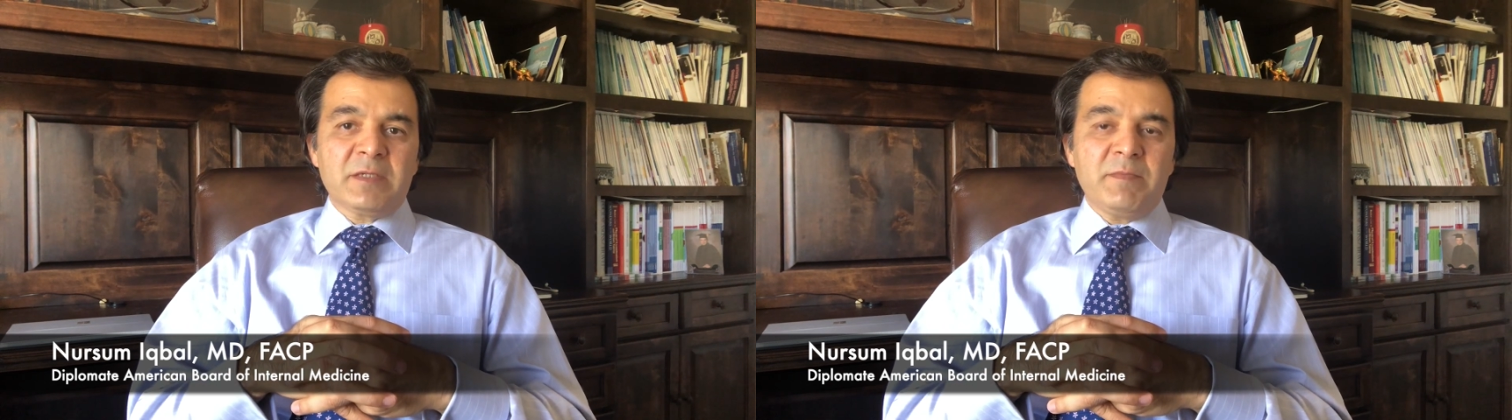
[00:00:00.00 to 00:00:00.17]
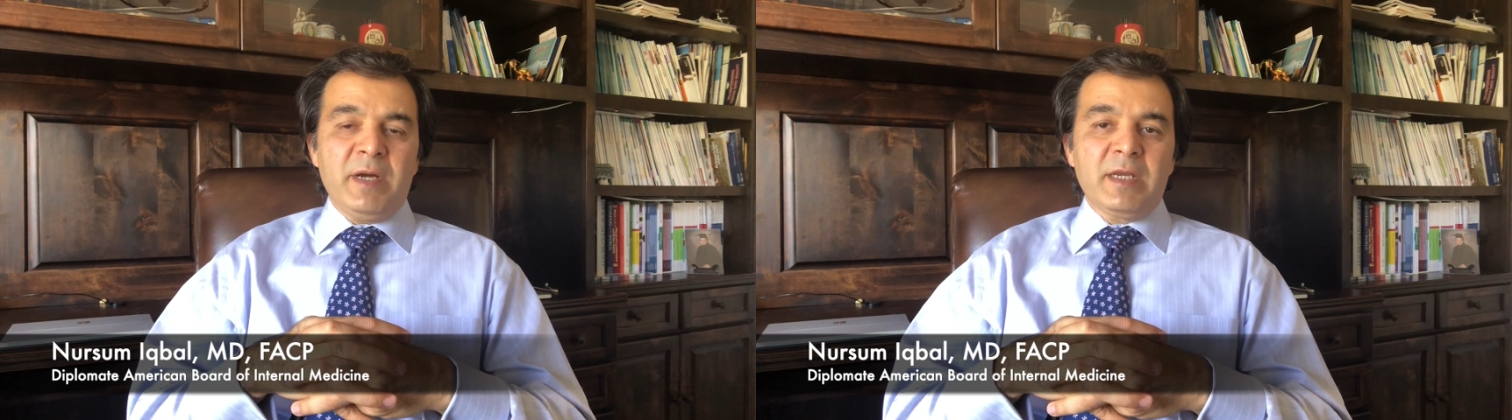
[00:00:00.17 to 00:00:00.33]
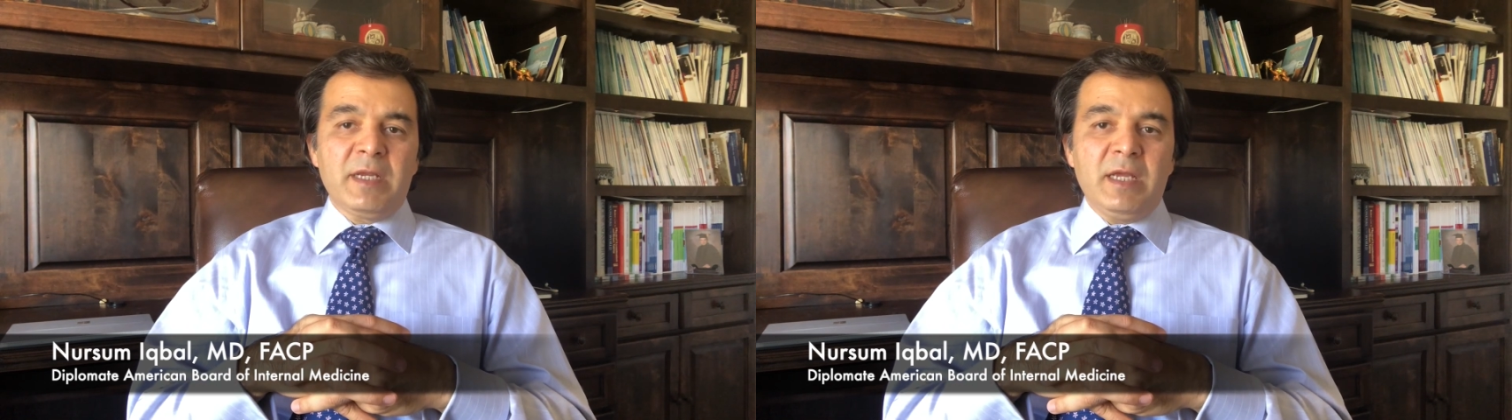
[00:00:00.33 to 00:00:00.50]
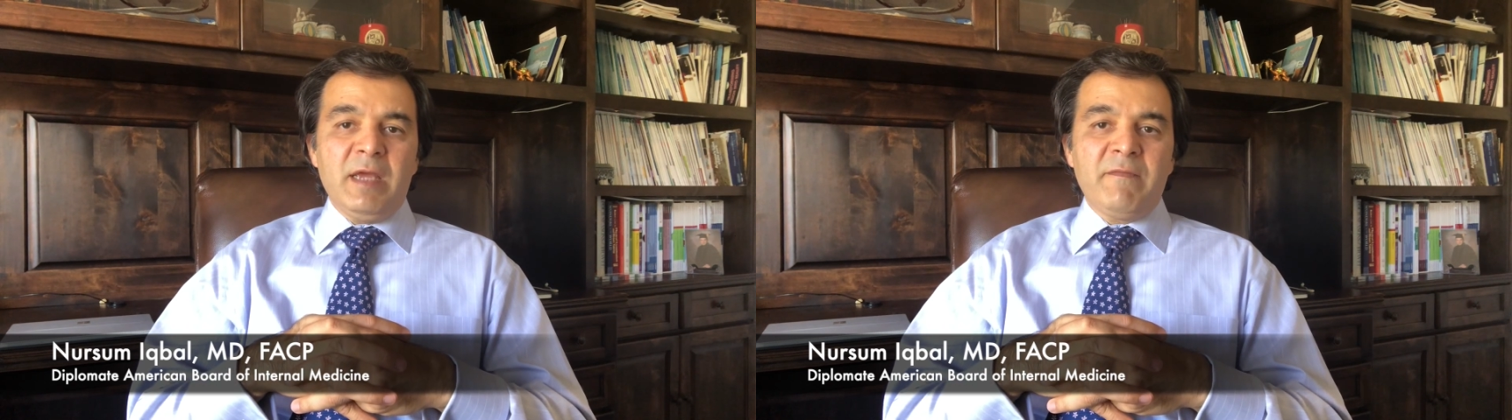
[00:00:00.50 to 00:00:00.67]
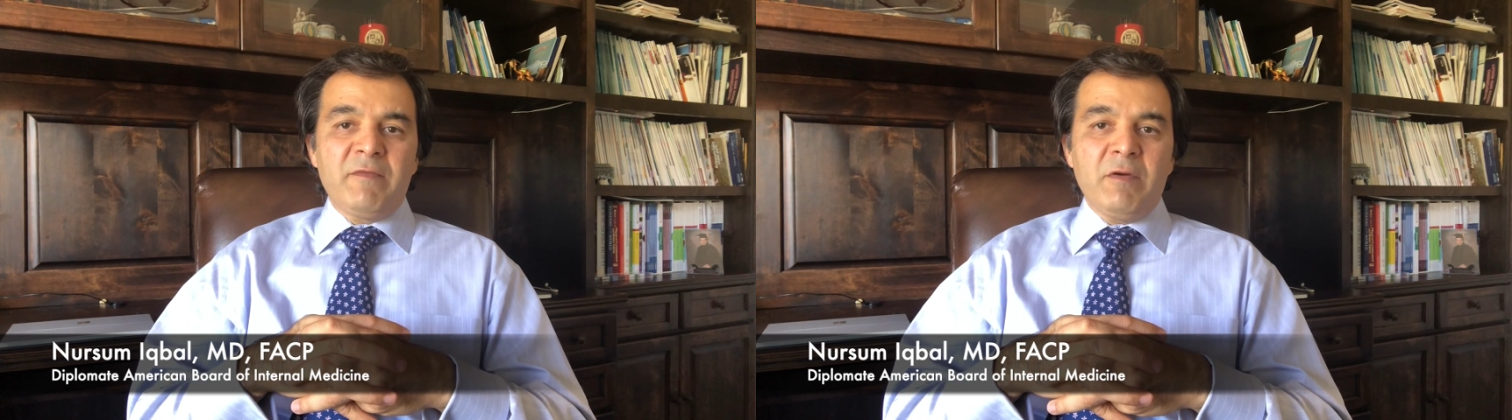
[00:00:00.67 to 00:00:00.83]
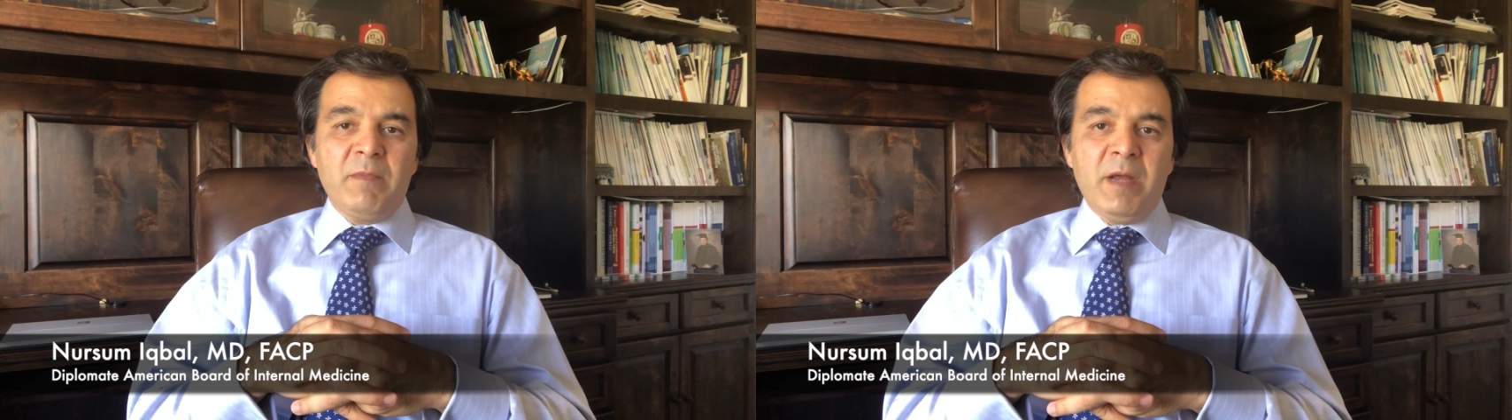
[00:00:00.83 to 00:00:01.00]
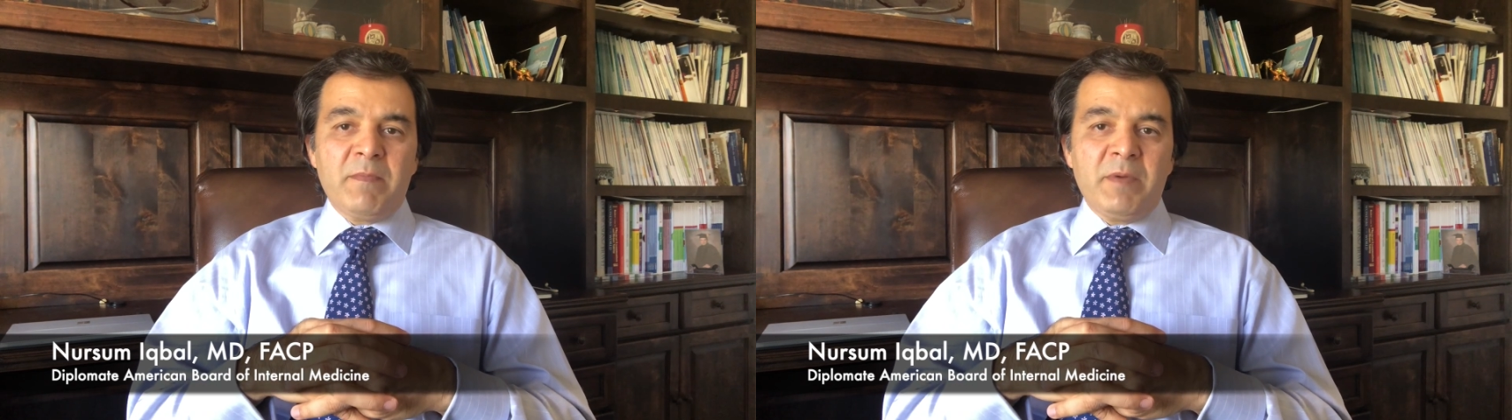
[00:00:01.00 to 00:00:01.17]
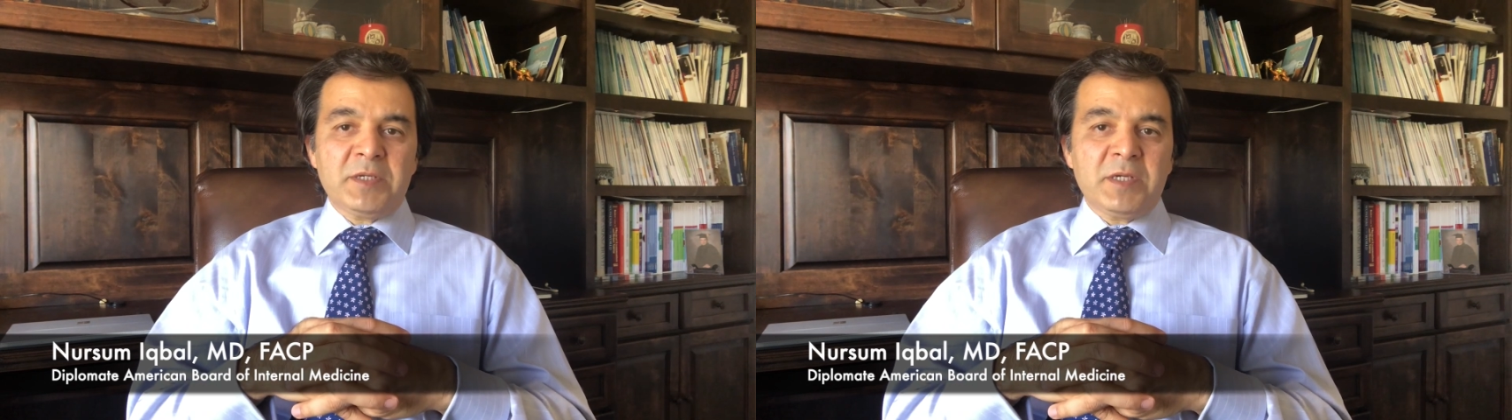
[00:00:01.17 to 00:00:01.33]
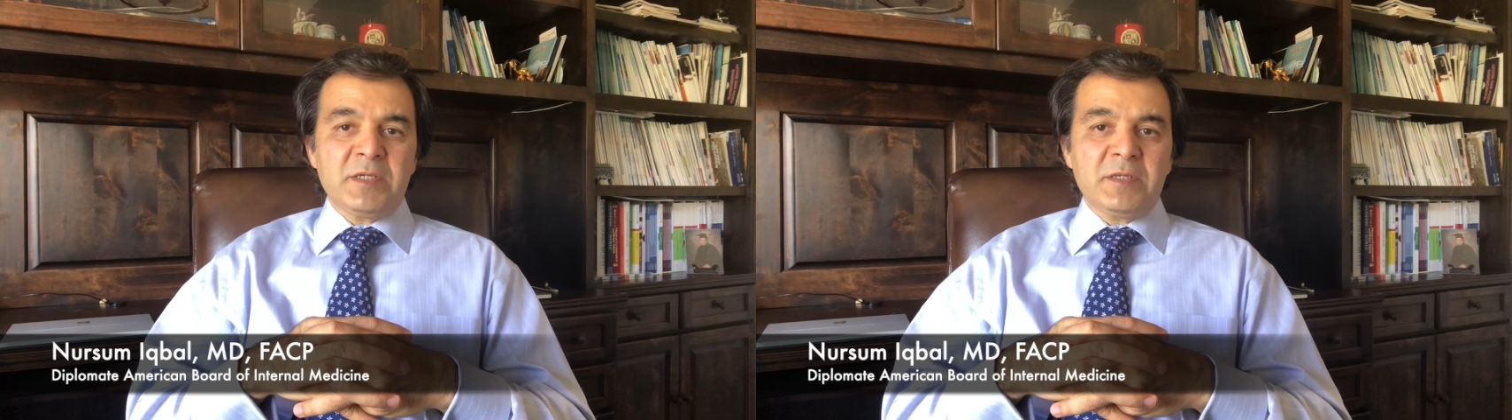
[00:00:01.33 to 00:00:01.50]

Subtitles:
but if your blood pressure is